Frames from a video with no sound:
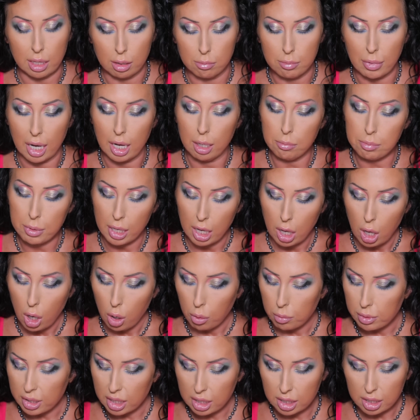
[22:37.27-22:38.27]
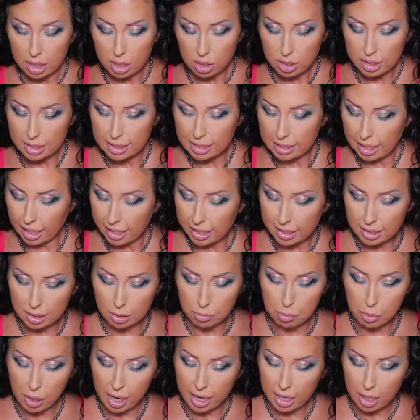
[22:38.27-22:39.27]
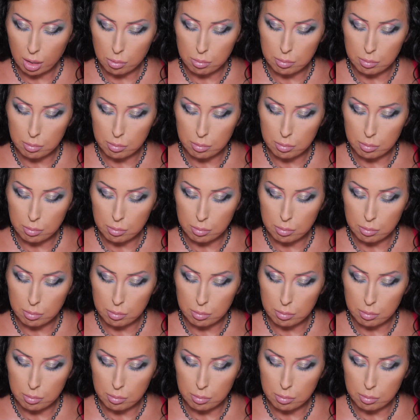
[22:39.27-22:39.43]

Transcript: them up with a little setting spray,